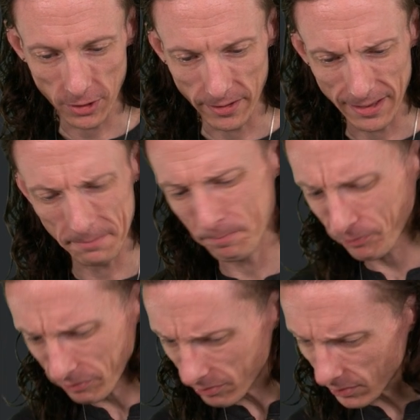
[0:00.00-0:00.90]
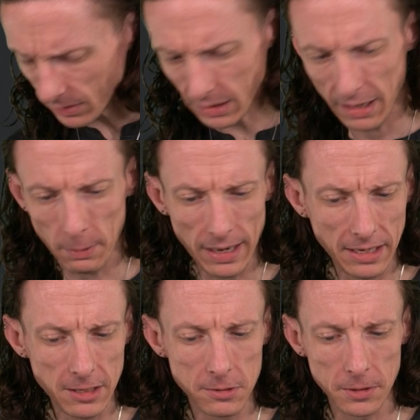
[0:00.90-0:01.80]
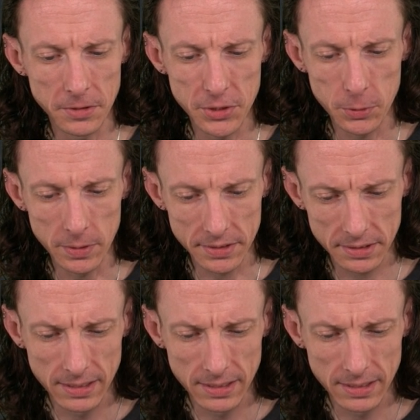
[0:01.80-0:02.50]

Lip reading: that I can either do with